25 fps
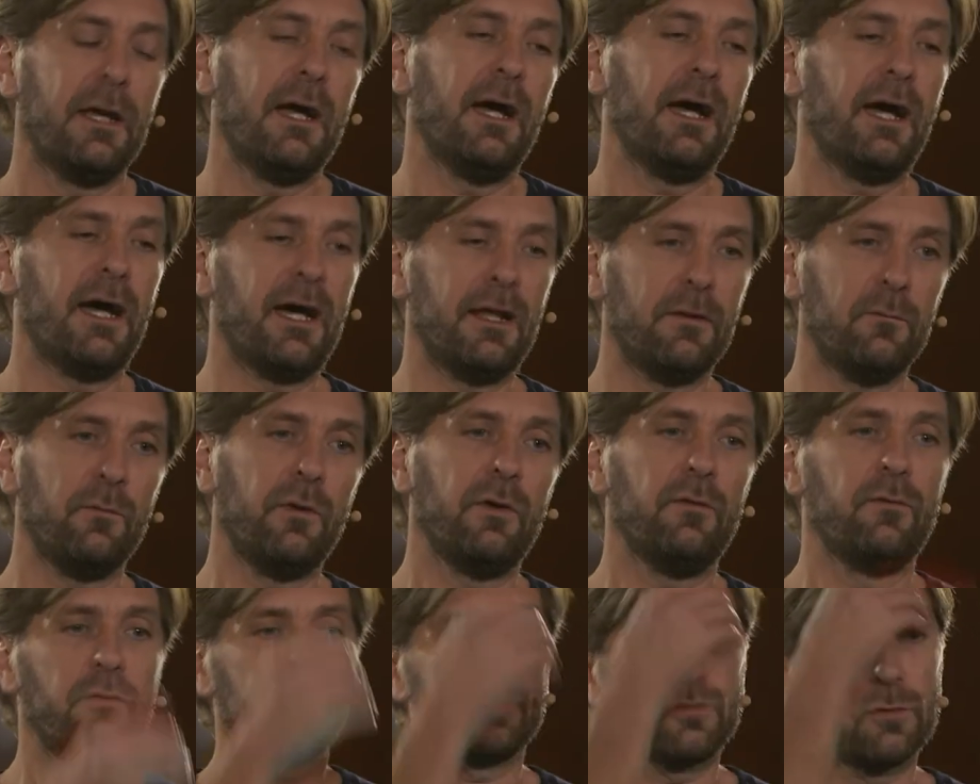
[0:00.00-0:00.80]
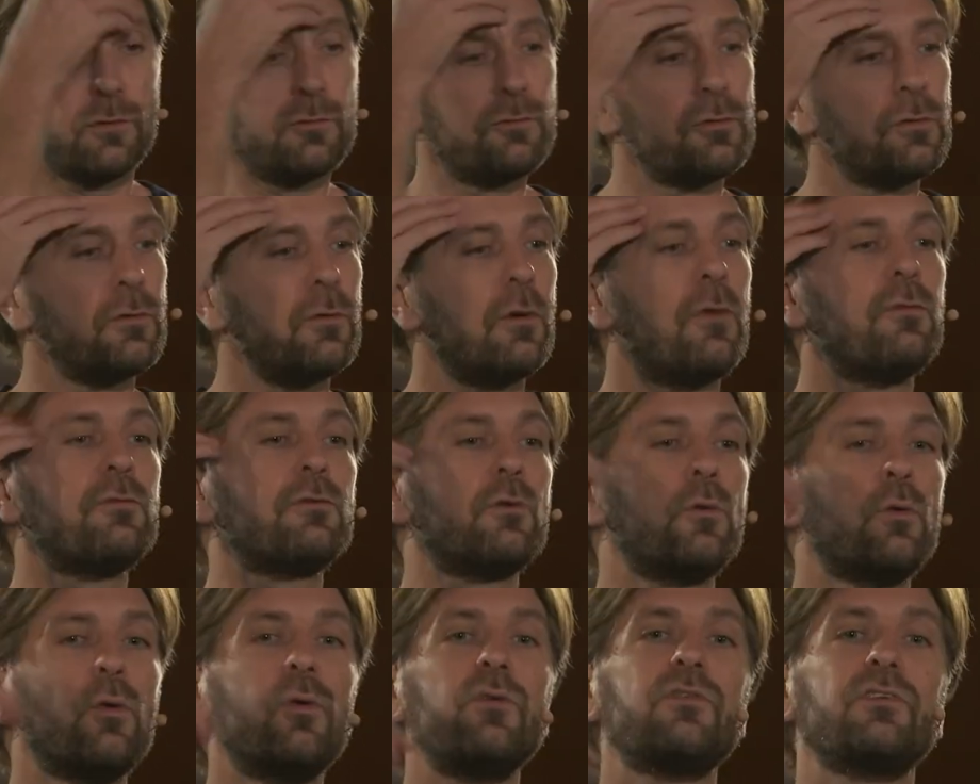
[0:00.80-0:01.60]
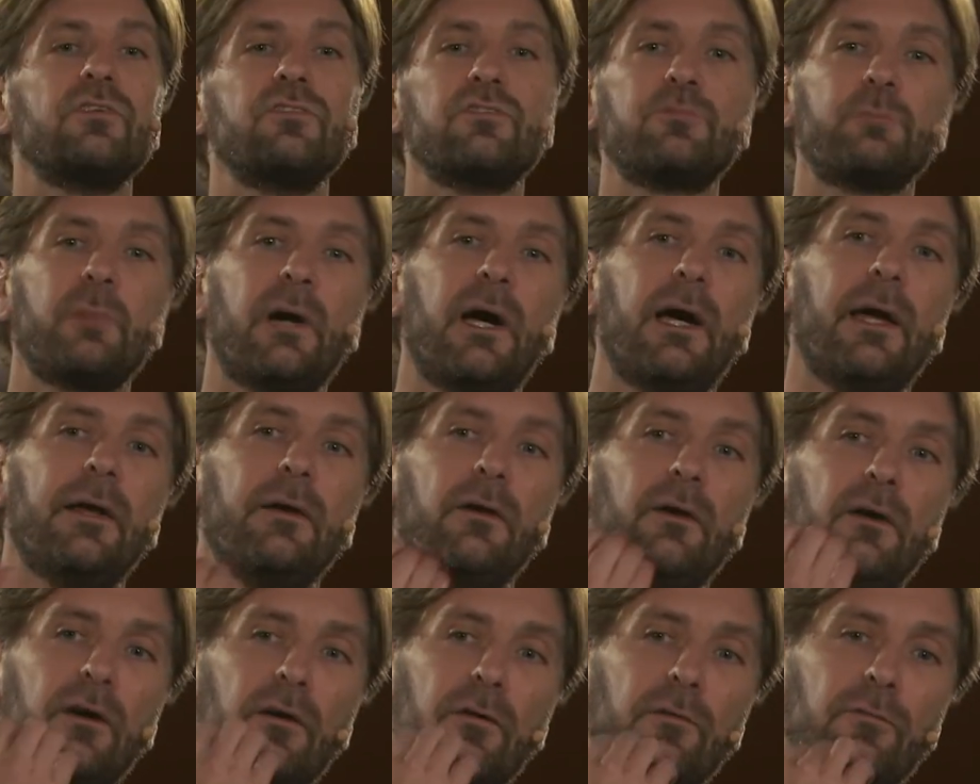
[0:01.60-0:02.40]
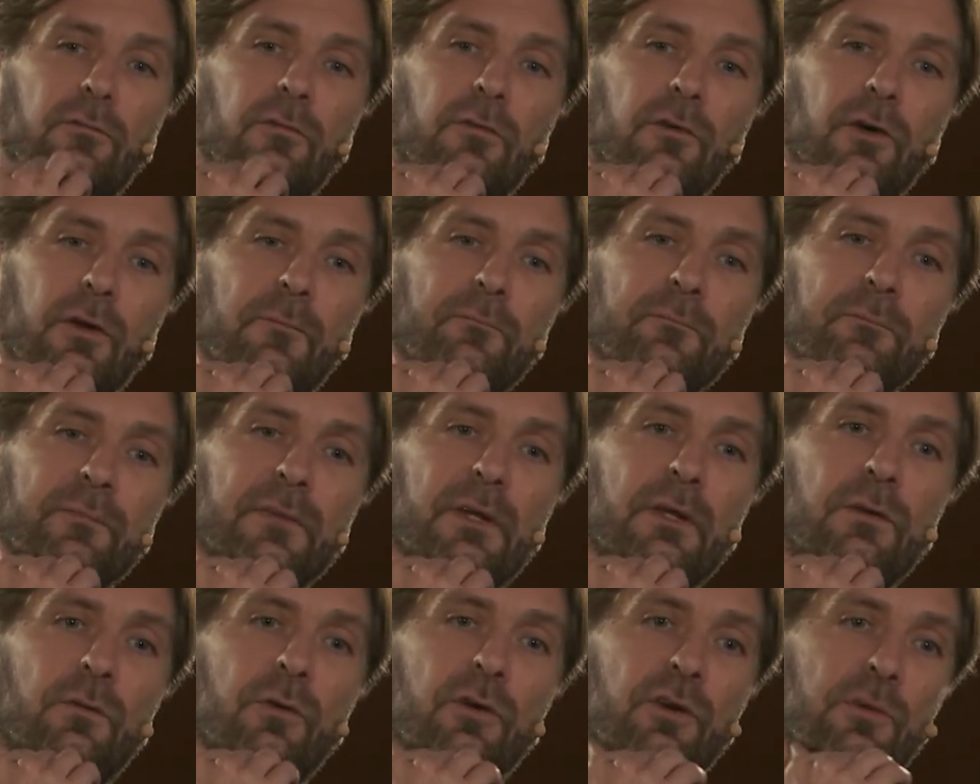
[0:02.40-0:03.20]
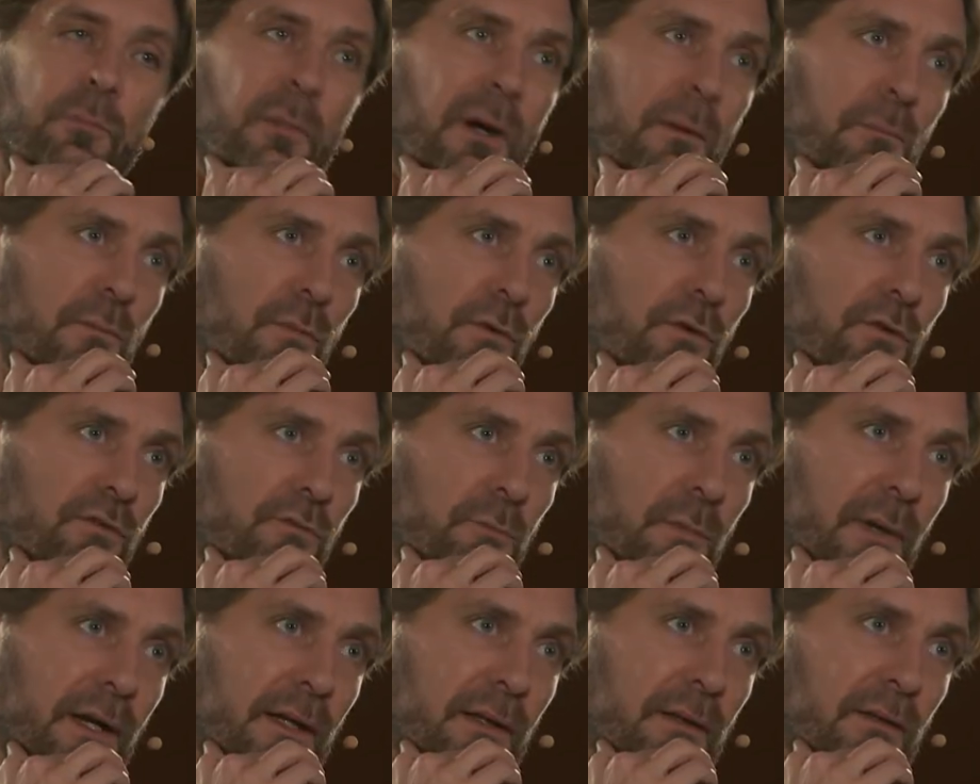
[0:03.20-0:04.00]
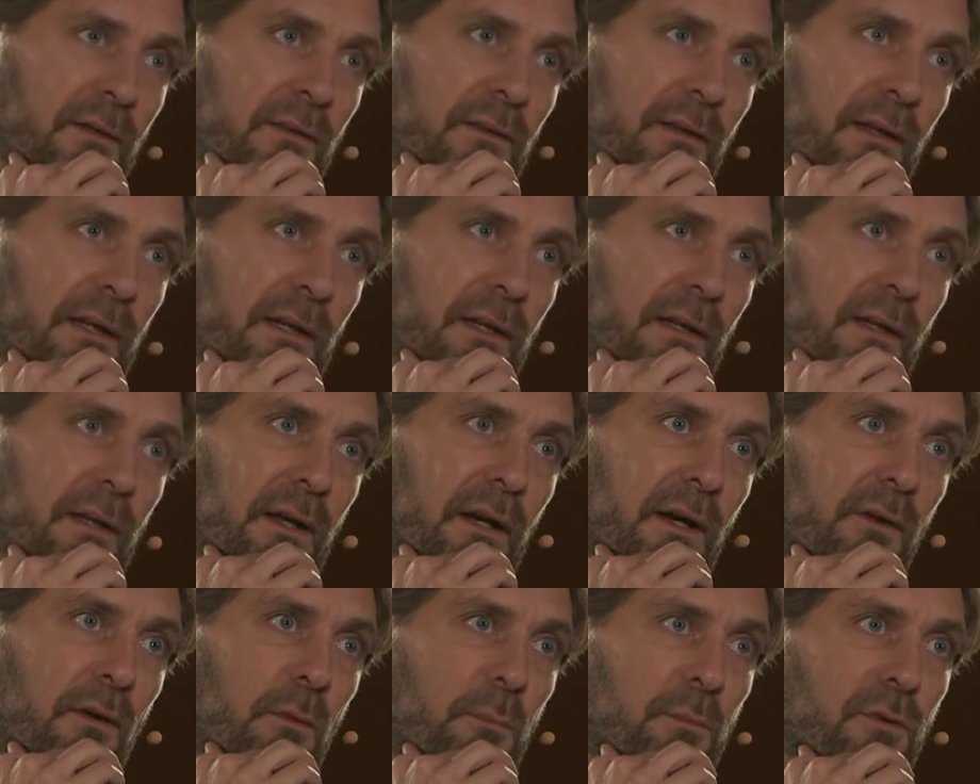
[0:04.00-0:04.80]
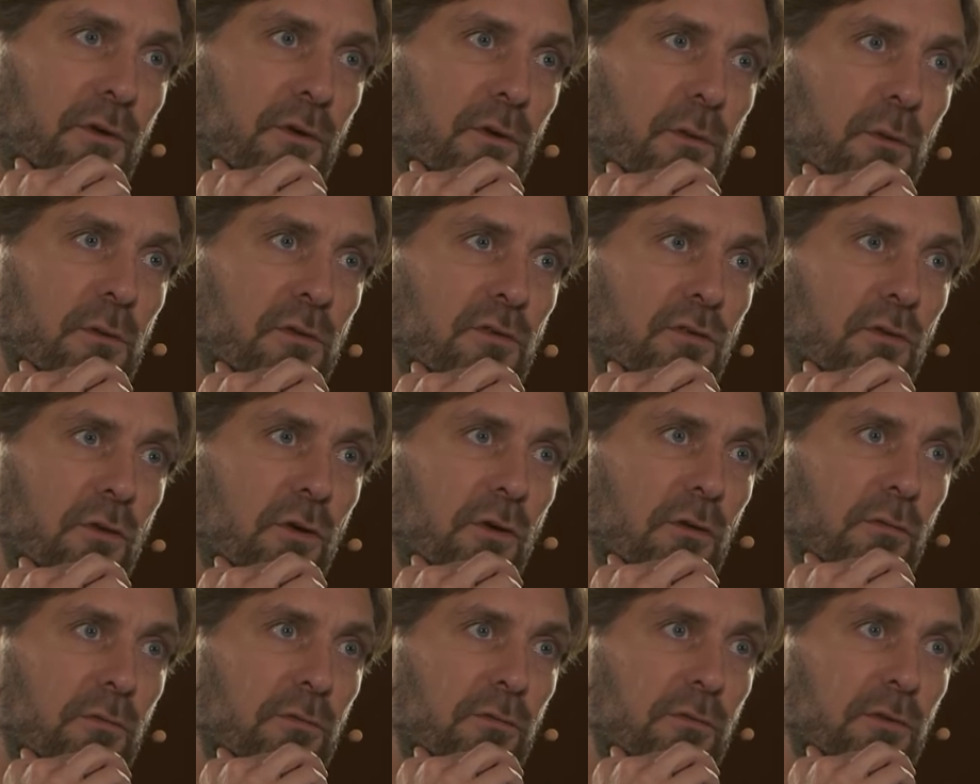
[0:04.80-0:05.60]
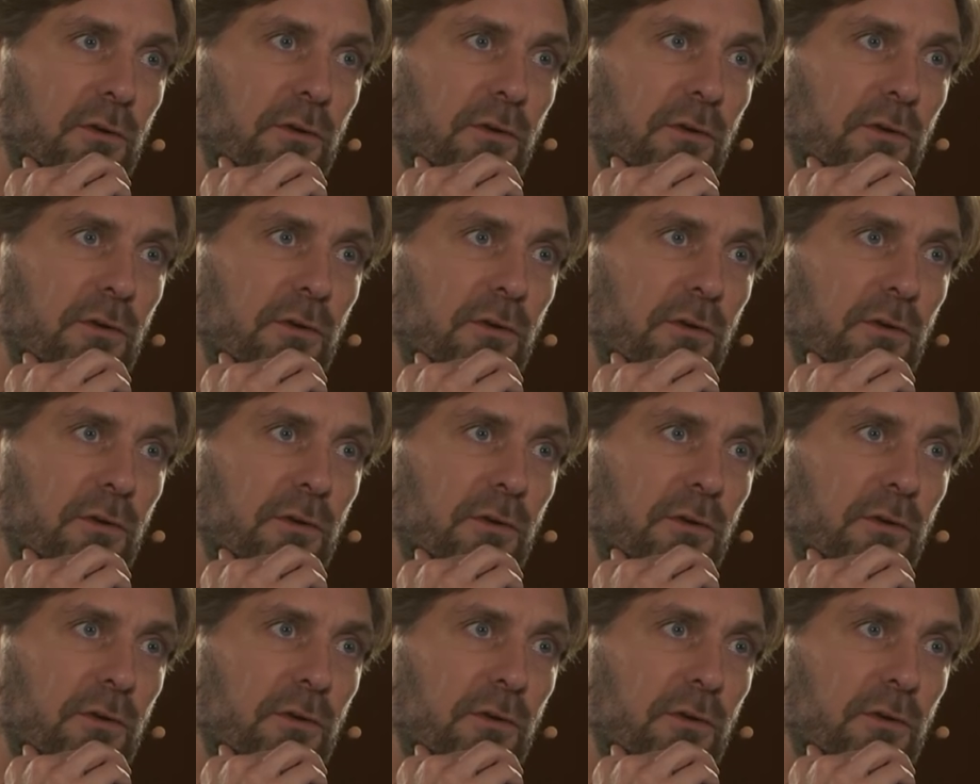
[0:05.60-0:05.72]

And we was of course inspired of the Dogma movement in their approach of